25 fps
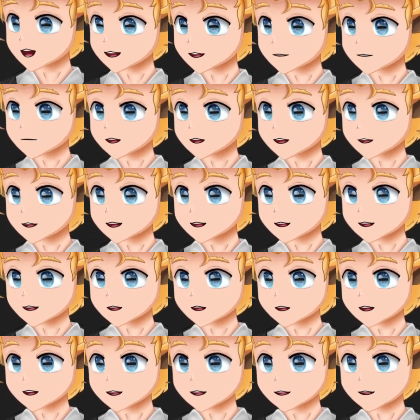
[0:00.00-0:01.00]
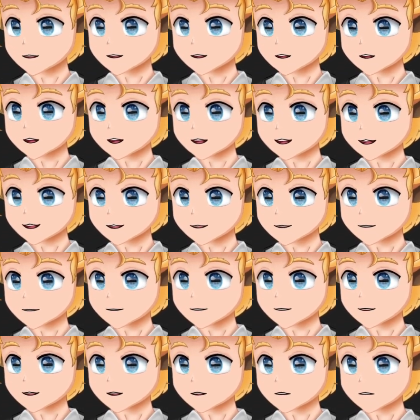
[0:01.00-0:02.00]
We can go ahead and change
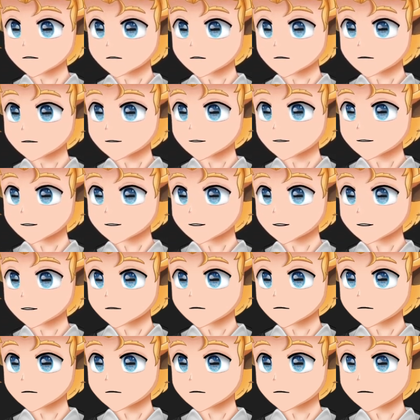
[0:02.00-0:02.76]
those to